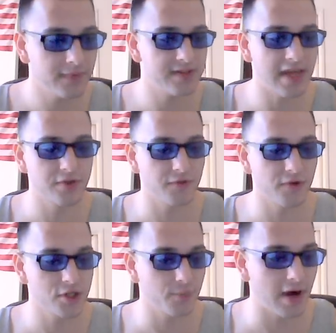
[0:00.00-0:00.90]
So that was
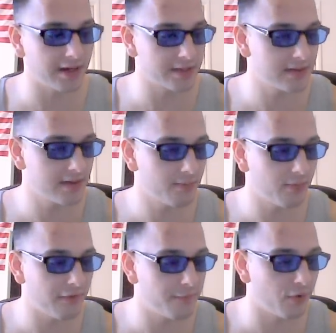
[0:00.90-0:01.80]
first product,
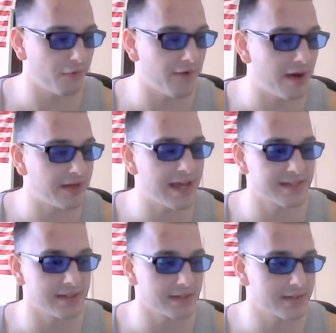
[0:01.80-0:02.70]
Profound
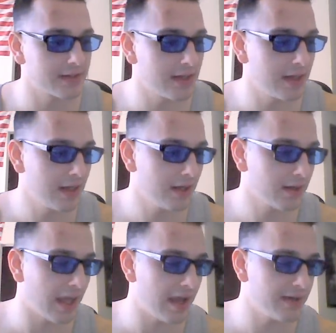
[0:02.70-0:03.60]
Essence,
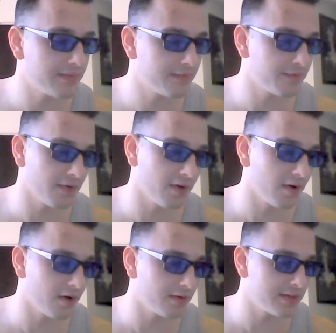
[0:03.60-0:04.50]
okay,
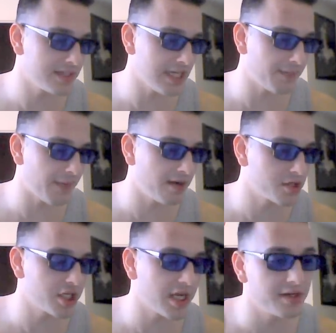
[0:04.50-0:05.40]
for deep
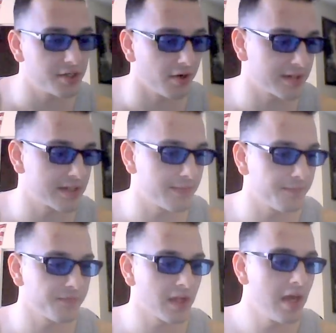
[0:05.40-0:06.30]
energy and endurance.
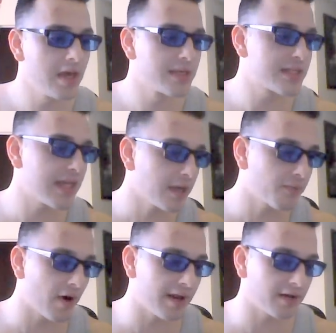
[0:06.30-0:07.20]
Second
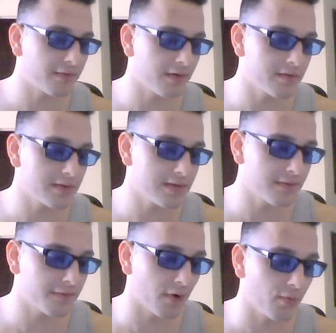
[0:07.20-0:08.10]
product,
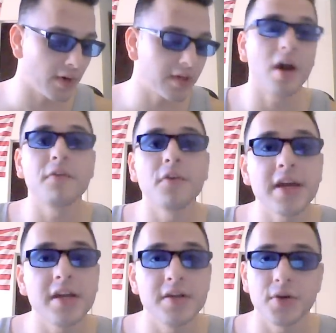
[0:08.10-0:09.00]
for
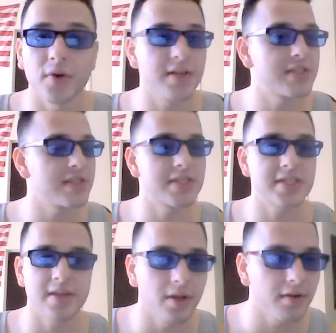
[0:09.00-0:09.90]
recovery and endurance,
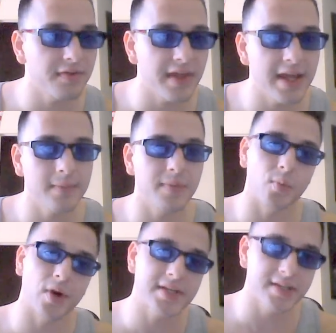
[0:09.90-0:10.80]
similar thing, but
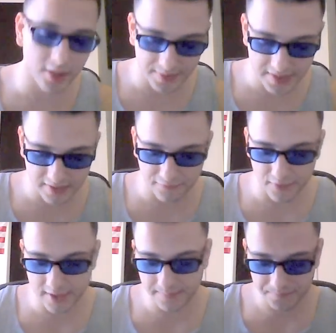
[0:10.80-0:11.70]
works a little bit
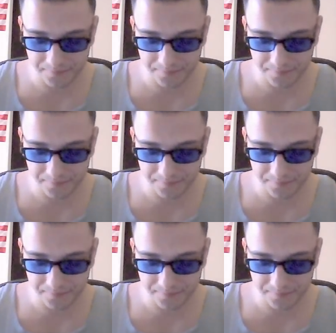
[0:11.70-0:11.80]
different.